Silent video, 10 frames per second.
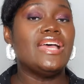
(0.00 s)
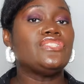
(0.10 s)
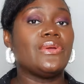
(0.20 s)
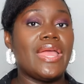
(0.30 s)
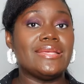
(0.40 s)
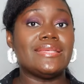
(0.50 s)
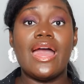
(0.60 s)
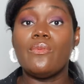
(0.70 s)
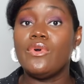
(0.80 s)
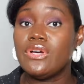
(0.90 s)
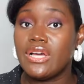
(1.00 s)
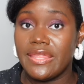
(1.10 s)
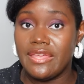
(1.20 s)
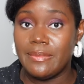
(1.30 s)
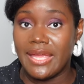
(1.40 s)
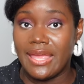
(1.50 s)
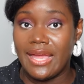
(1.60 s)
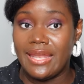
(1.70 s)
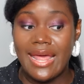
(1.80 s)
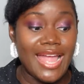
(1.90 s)
So yes, I will cook in them
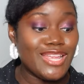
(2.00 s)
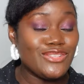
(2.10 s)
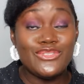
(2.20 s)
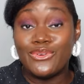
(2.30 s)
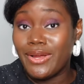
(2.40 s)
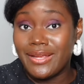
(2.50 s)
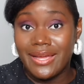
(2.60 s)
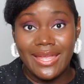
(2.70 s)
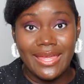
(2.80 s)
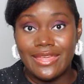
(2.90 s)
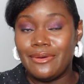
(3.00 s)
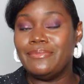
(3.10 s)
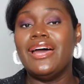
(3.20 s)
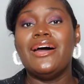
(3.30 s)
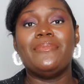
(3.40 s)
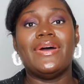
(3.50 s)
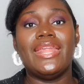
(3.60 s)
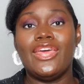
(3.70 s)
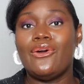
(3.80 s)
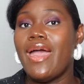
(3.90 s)
again. I enjoy cooking in them,
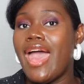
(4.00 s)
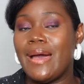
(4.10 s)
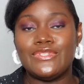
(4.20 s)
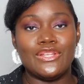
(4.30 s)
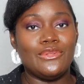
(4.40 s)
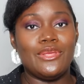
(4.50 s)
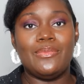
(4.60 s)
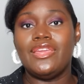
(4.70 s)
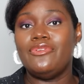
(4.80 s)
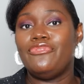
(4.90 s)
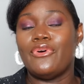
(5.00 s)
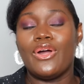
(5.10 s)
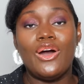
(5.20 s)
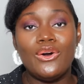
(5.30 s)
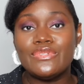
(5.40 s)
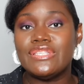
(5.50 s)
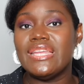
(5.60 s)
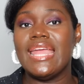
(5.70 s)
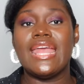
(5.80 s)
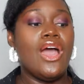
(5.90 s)
but it'll absolutely be for
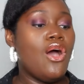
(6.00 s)
hosting